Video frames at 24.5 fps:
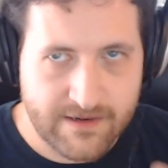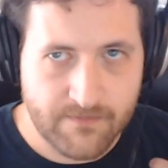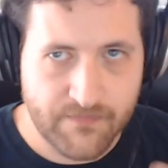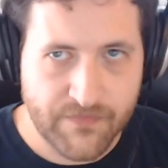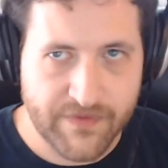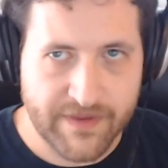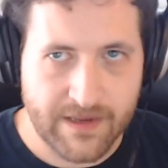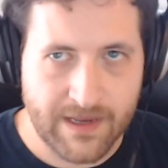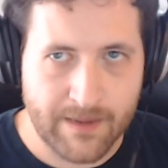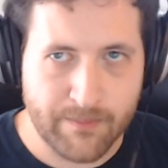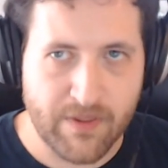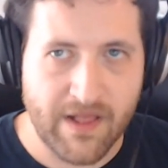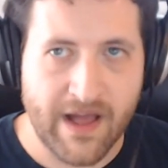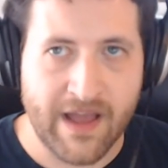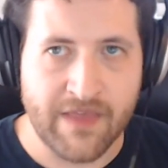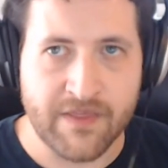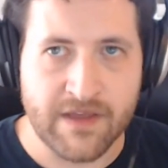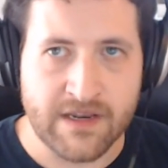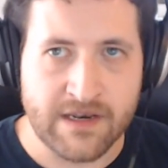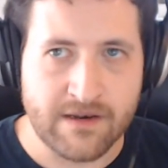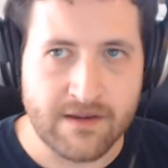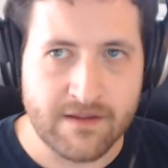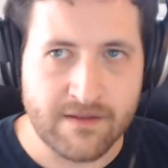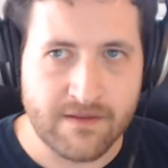
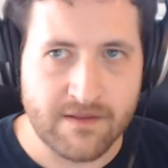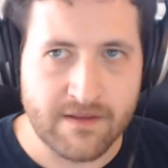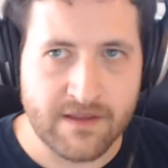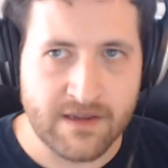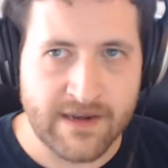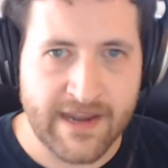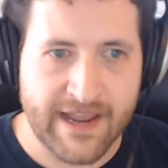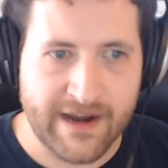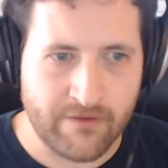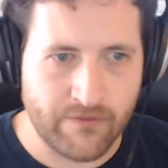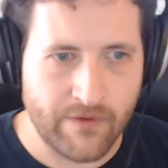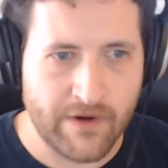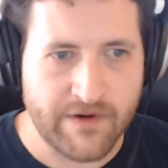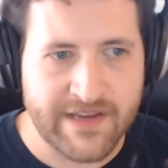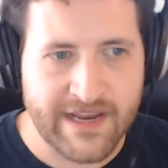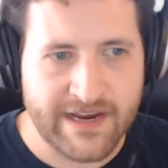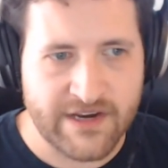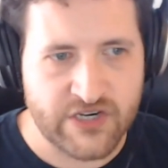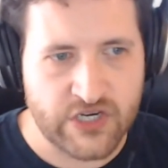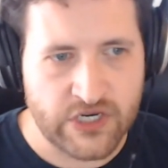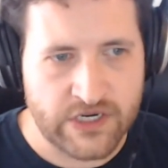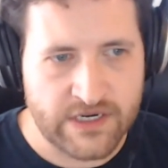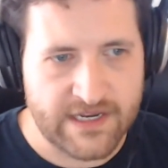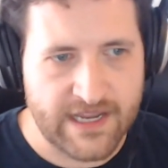applied the neck
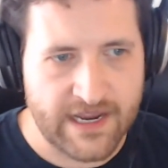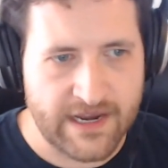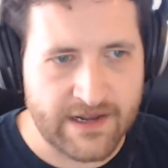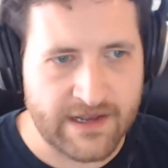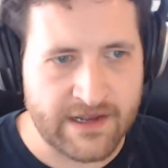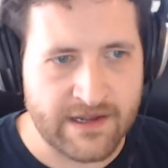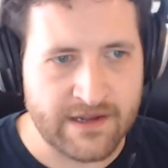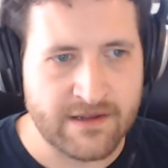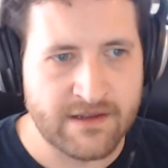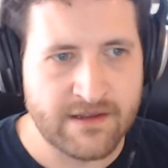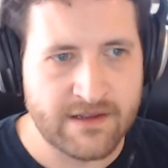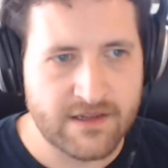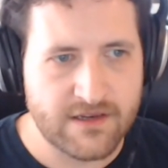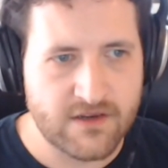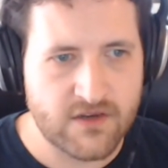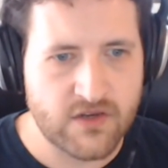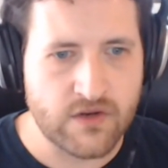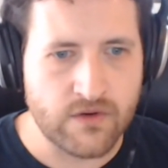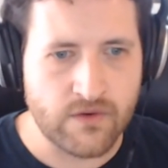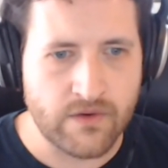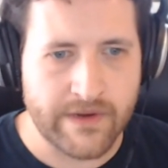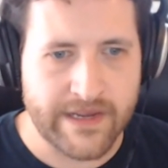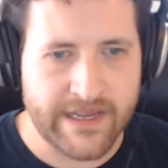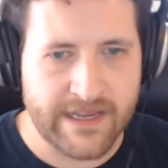rotation data
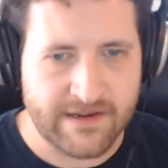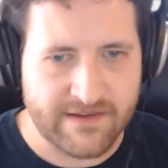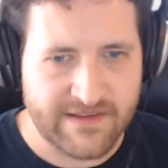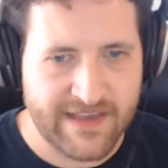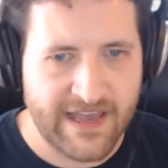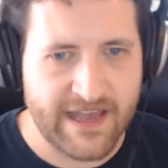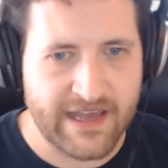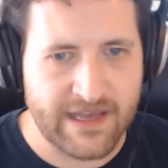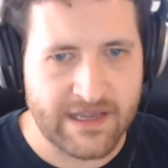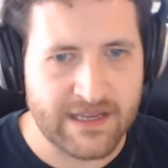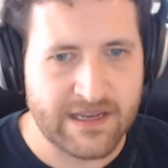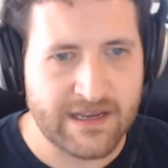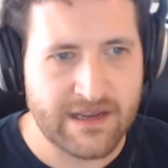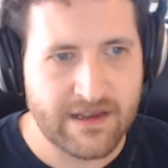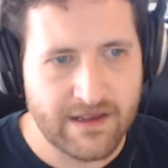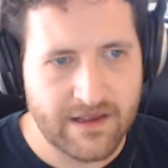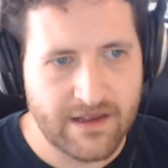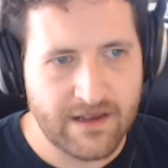to its head.